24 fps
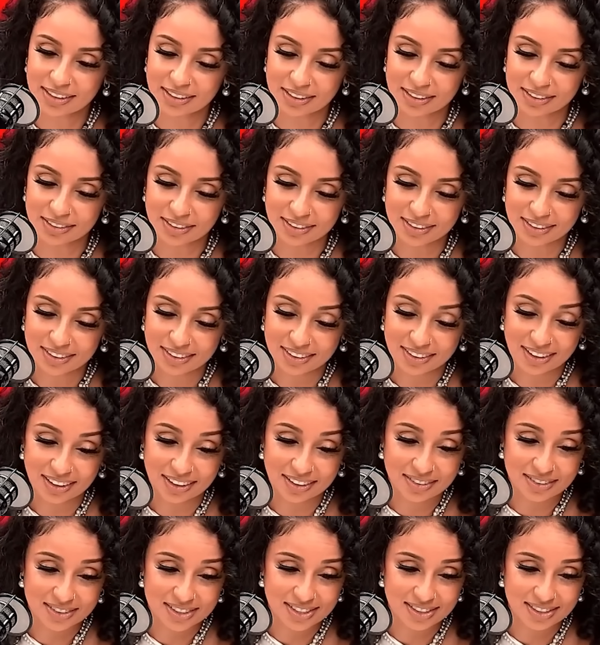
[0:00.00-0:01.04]
and I
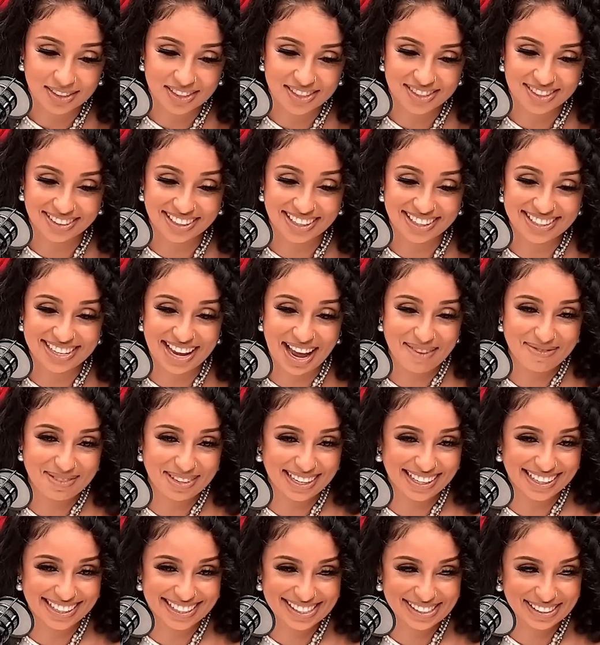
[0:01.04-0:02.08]
was initially a tap
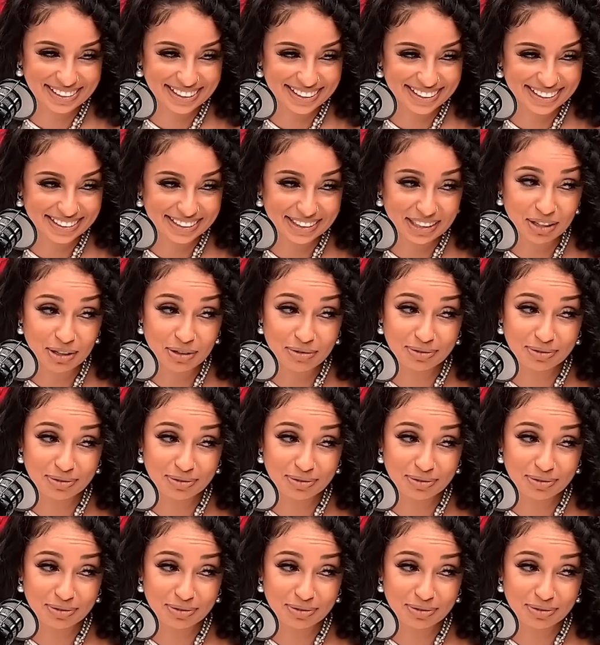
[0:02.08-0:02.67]
dancer, mm-hmm. a